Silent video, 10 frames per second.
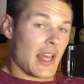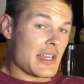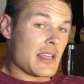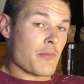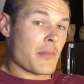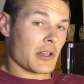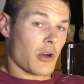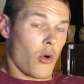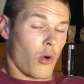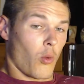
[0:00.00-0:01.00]
any
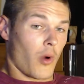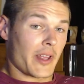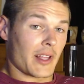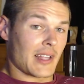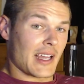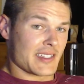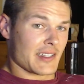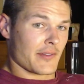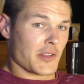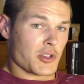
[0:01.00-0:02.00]
middle or working class
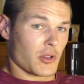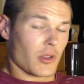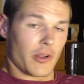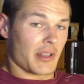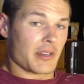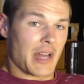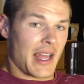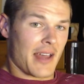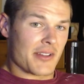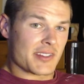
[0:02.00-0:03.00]
individual looking to
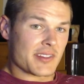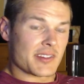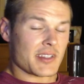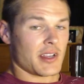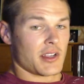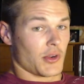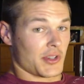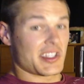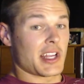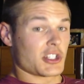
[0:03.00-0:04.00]
buy houses.
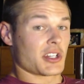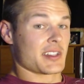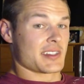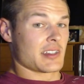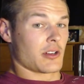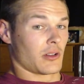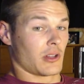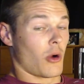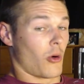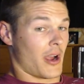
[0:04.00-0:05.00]
Your state should consider
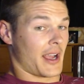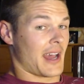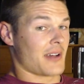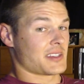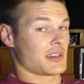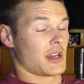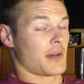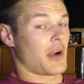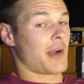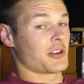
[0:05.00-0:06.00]
lowering
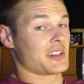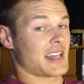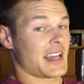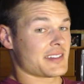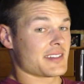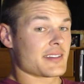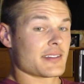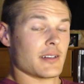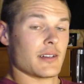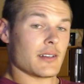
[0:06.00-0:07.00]
property
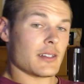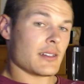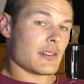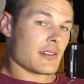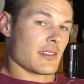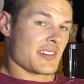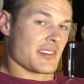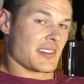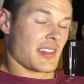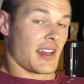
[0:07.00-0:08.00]
taxes.
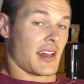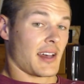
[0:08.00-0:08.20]
This is,